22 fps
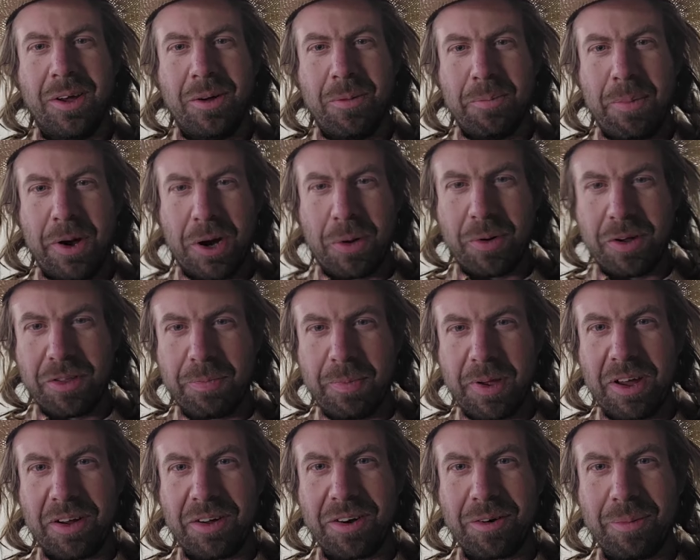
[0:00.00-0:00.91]
bear with
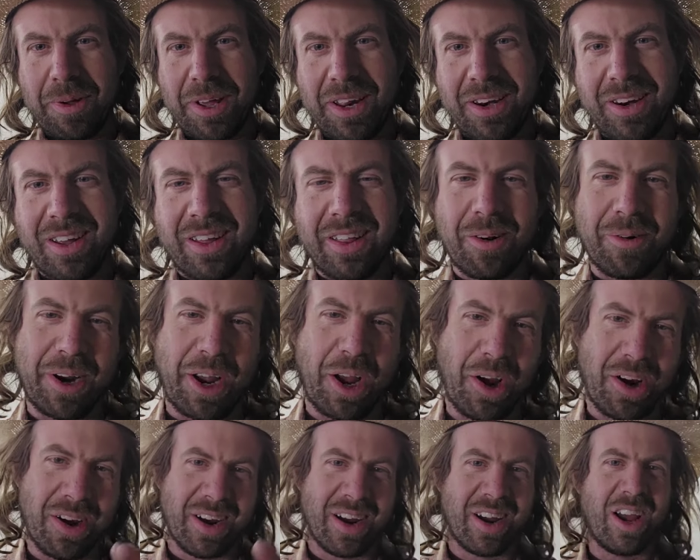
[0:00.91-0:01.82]
me a little bit. There we
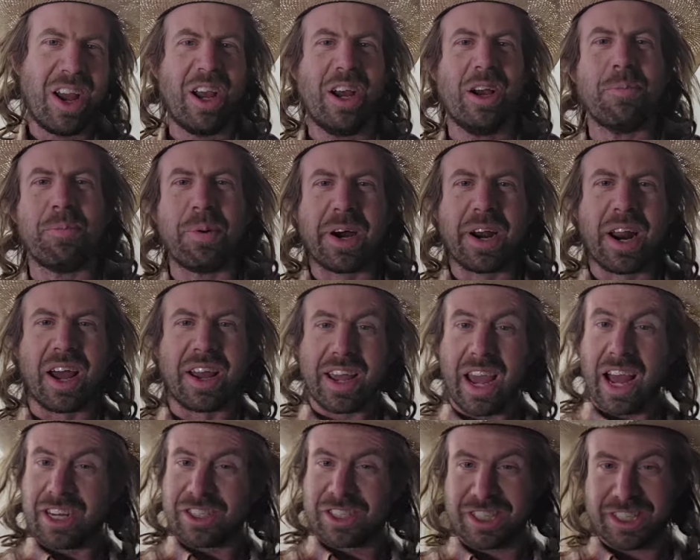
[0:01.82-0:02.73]
go. But
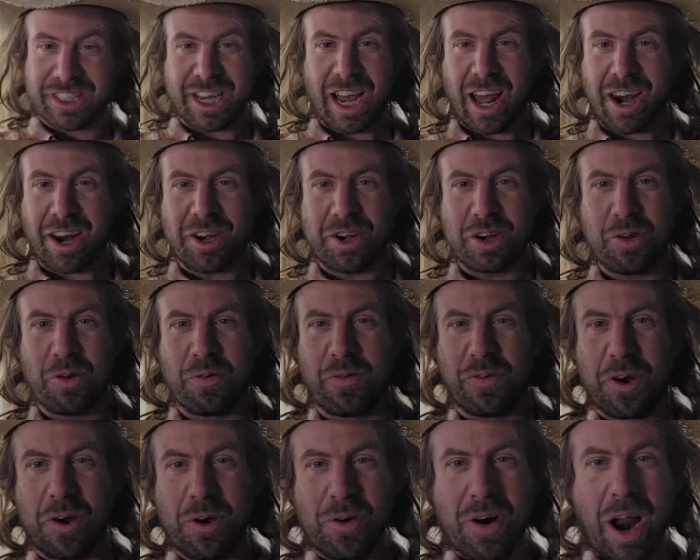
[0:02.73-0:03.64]
yeah, just got a new
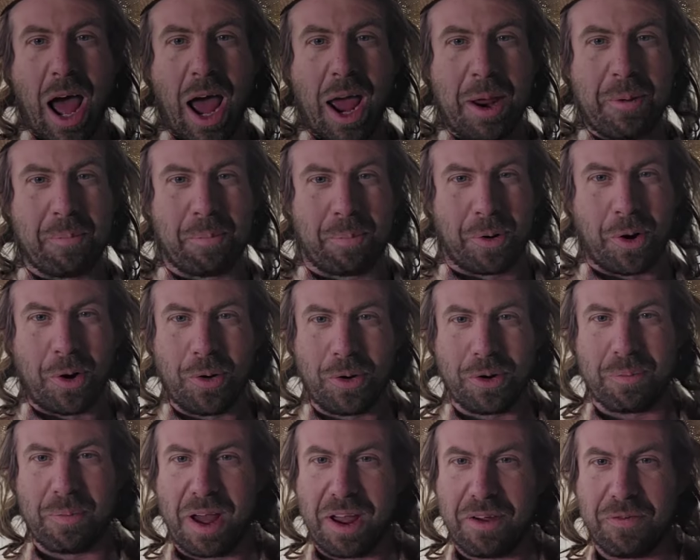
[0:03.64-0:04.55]
phone. I
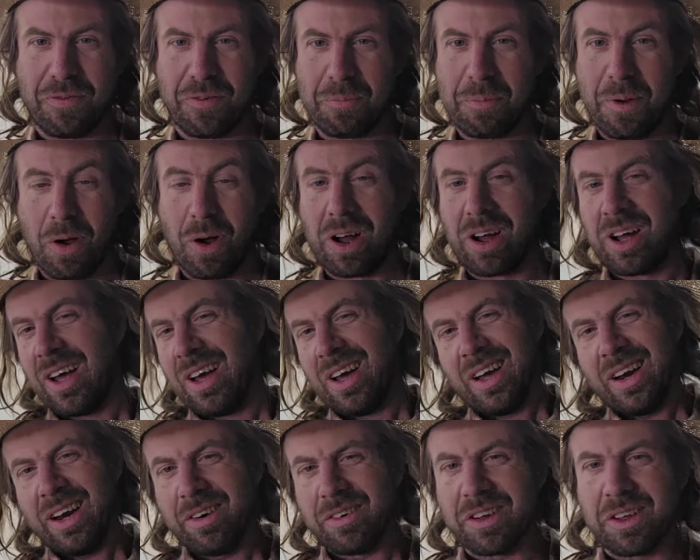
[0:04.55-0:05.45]
broke my phone. Well,
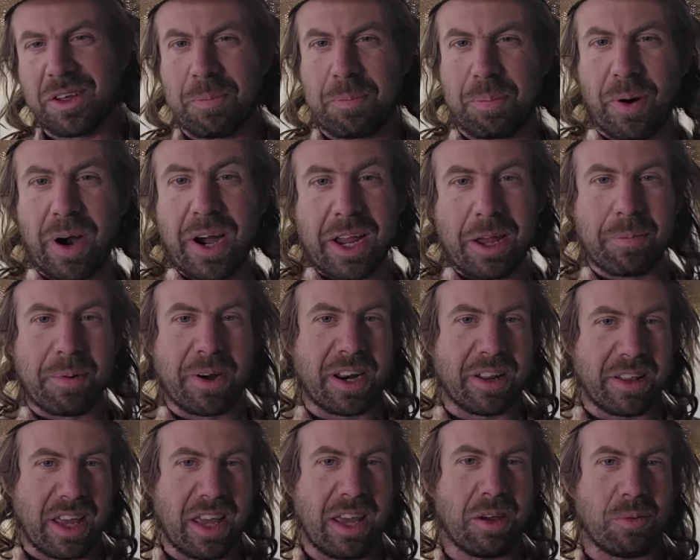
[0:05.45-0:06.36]
I didn't really break it, but
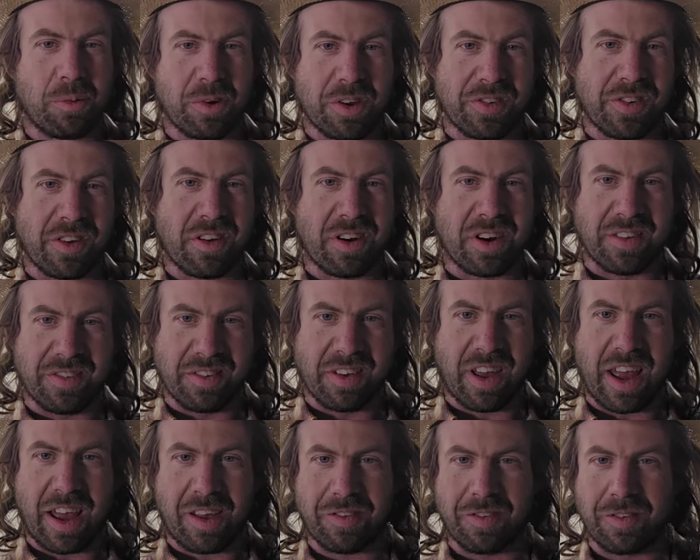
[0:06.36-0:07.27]
it was on its
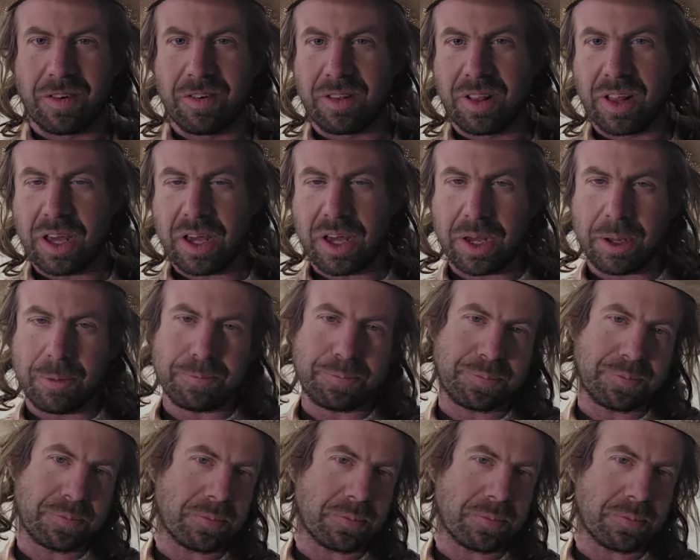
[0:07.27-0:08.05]
last little leg.